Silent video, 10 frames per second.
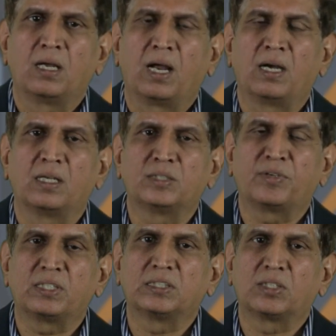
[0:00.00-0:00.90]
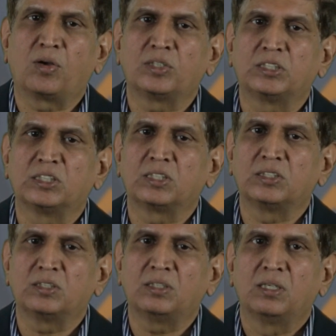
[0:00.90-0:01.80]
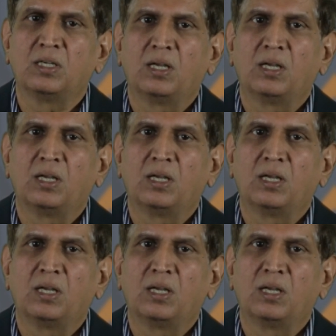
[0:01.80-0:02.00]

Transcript: and as far as the cost is concerned,